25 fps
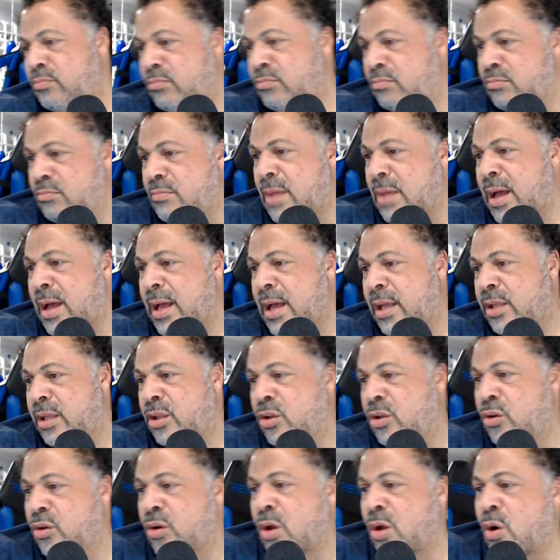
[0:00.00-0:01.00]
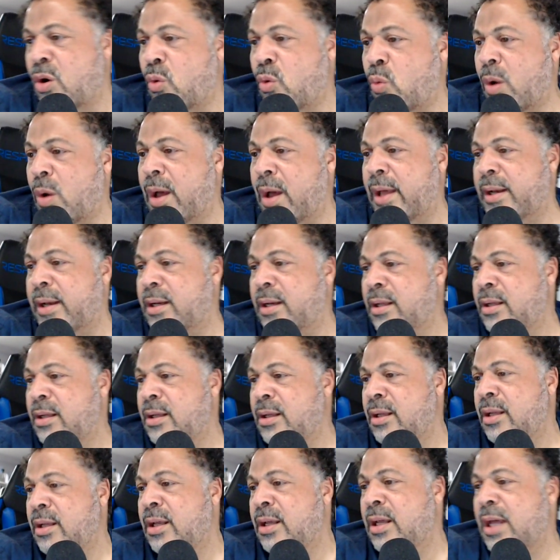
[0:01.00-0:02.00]
my you-know-what
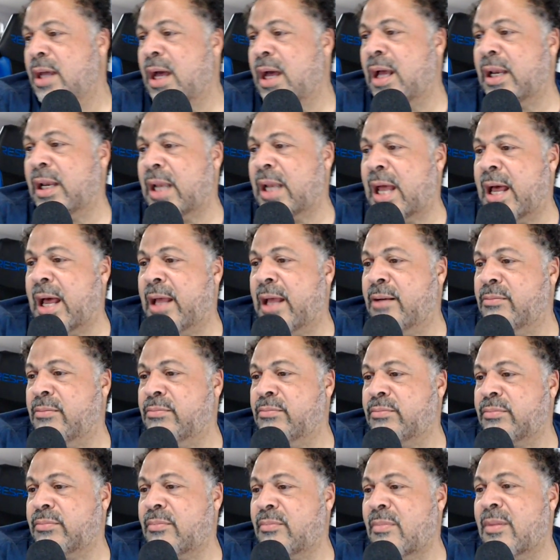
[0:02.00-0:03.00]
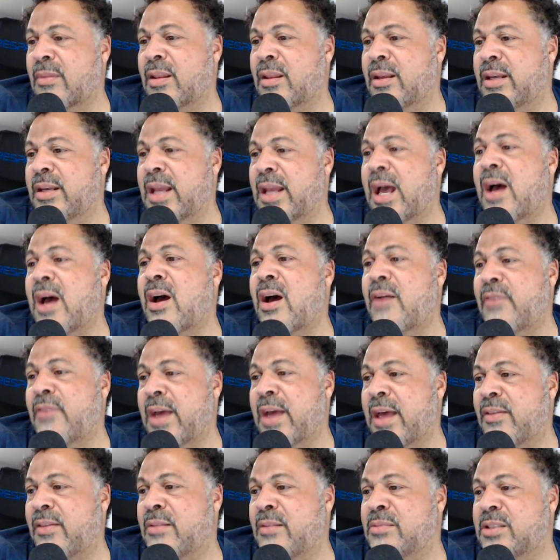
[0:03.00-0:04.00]
a lot. Now I've
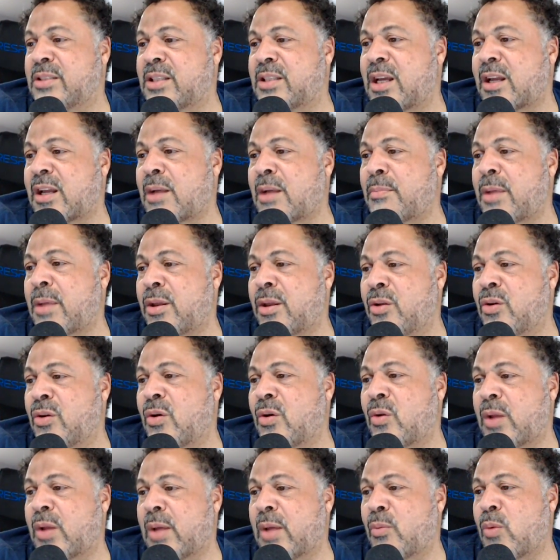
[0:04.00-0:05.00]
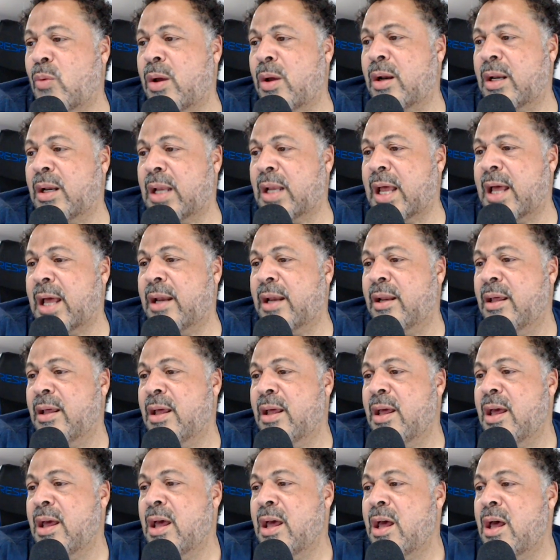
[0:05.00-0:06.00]
had them stuck up my you-know-what a lot.
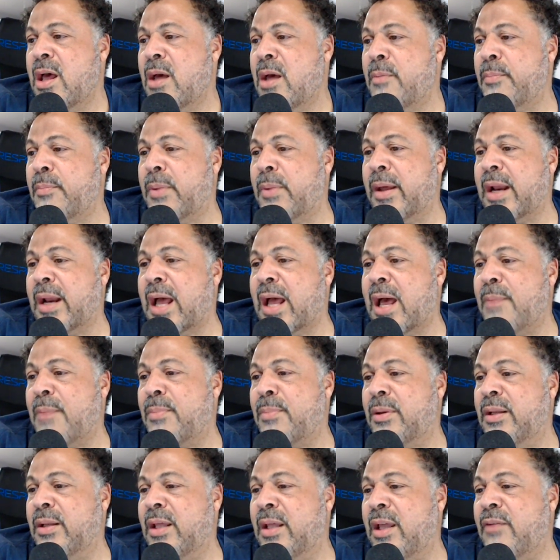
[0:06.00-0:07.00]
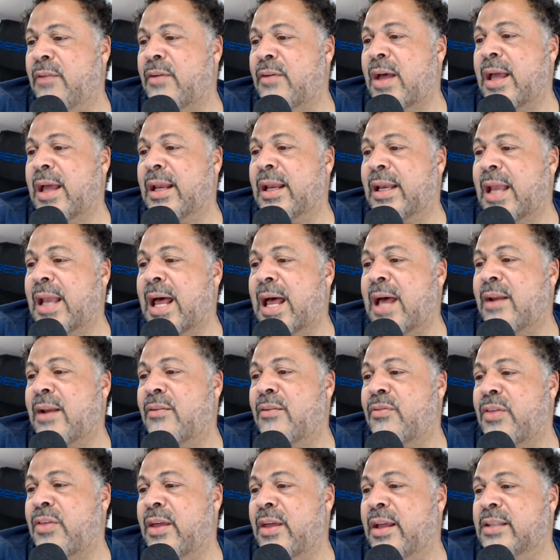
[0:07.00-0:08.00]
But I believe a lot
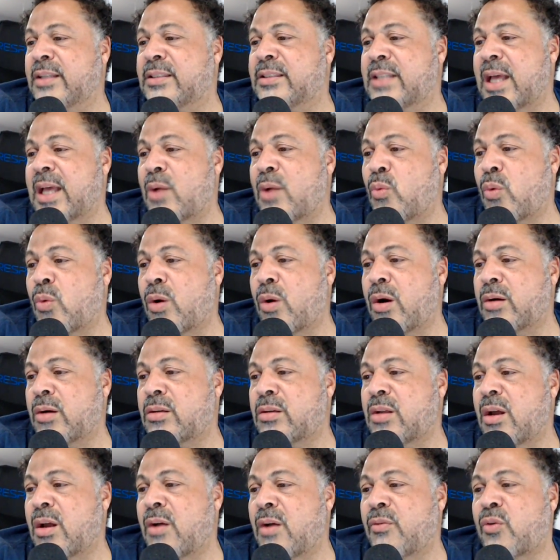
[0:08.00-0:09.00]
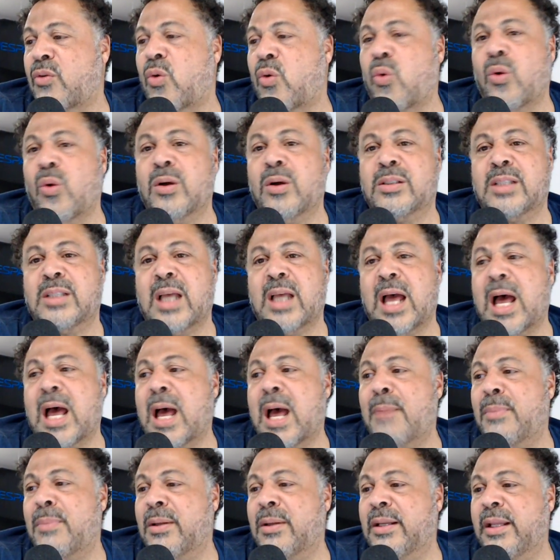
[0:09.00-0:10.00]
of things that worked. Of course,
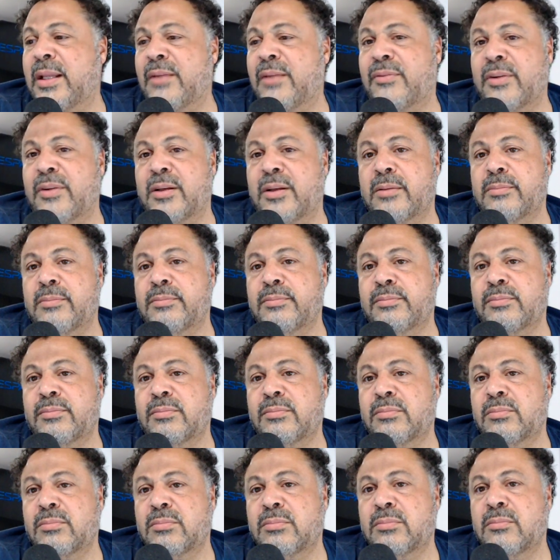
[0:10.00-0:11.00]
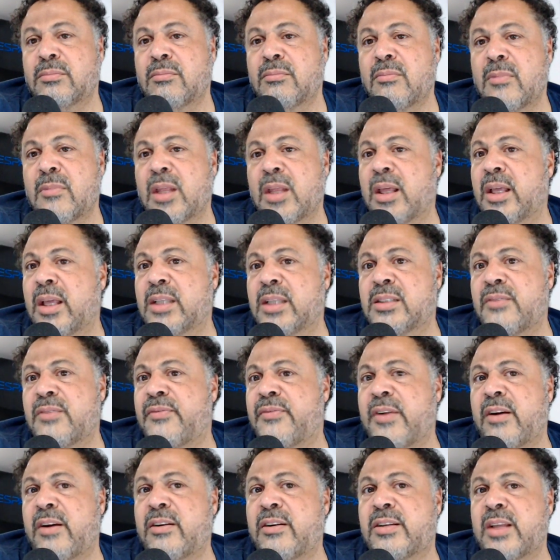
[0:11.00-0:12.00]
I believe it. He's in
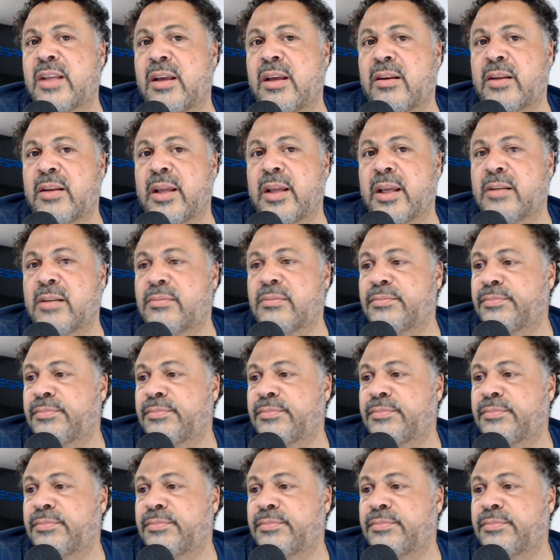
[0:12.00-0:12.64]
fairy tale land.